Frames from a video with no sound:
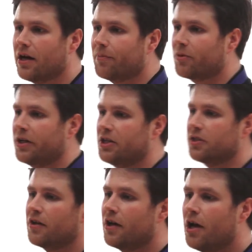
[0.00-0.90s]

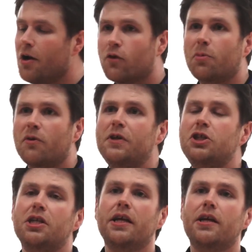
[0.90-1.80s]
application. For
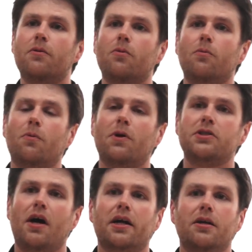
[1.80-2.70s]
provisioning, what we're
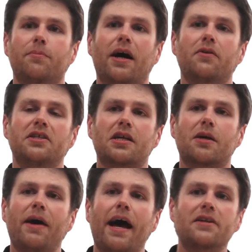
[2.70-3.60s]
talking about is the
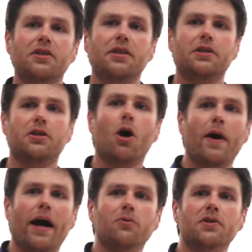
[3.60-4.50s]
capacity to go
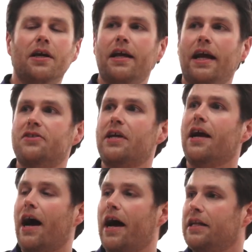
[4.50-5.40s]
out and say,
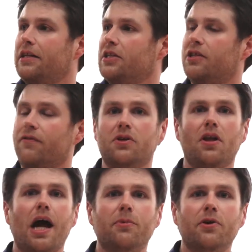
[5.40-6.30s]
I need these different
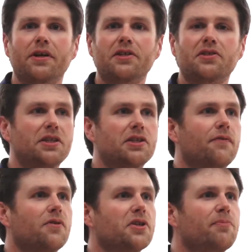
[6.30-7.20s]
libraries, these
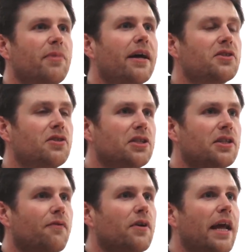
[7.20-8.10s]
different specs, these
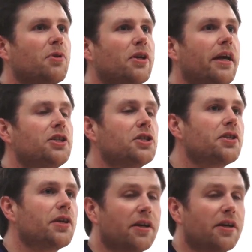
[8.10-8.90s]
different applications and